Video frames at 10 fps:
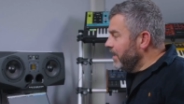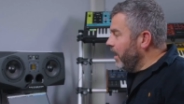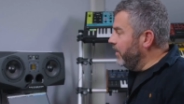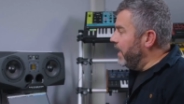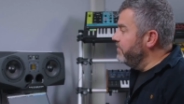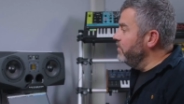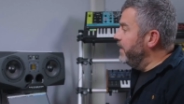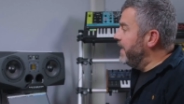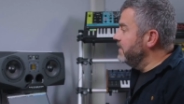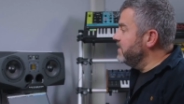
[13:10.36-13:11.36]
Okay, I think
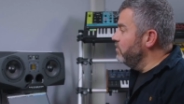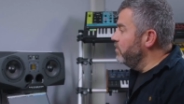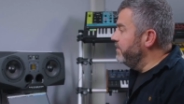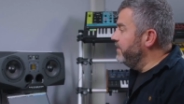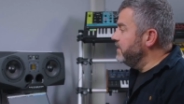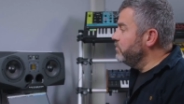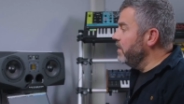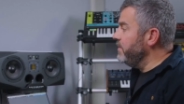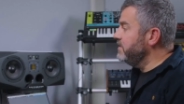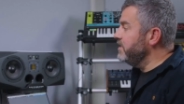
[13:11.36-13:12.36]
we're getting somewhere with this. What
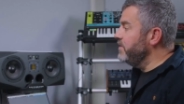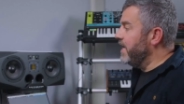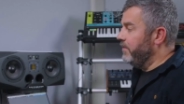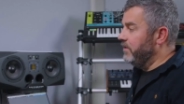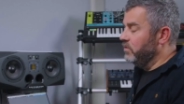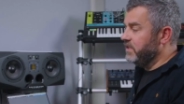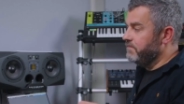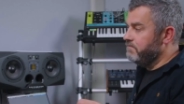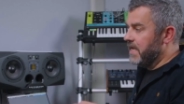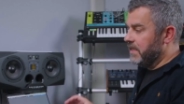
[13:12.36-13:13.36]
I'm going to do now, in order
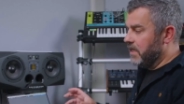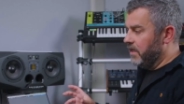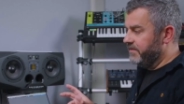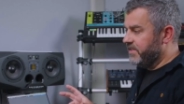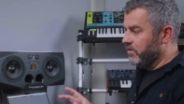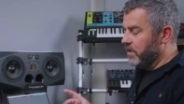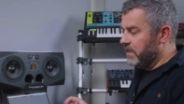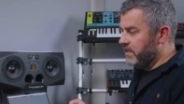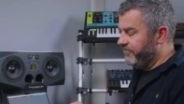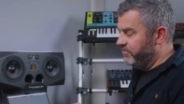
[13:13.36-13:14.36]
to make the kind of
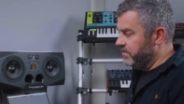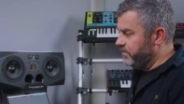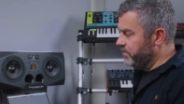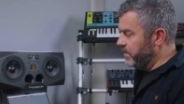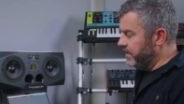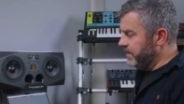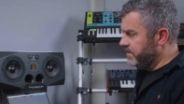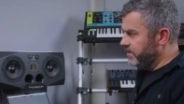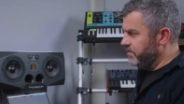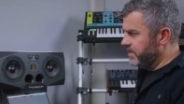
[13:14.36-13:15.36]
sonic difference between these
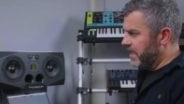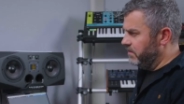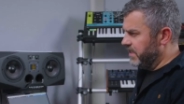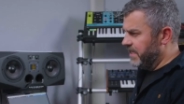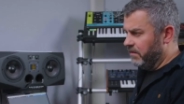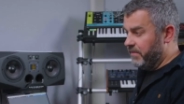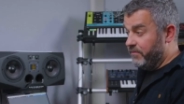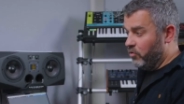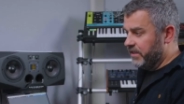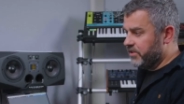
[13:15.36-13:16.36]
two sounds a little bit
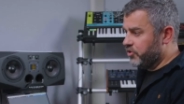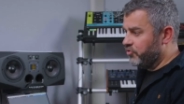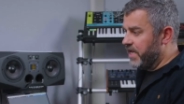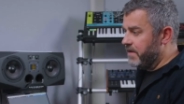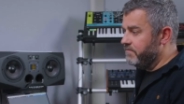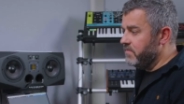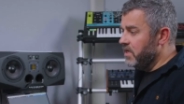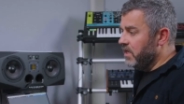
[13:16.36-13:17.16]
more extreme,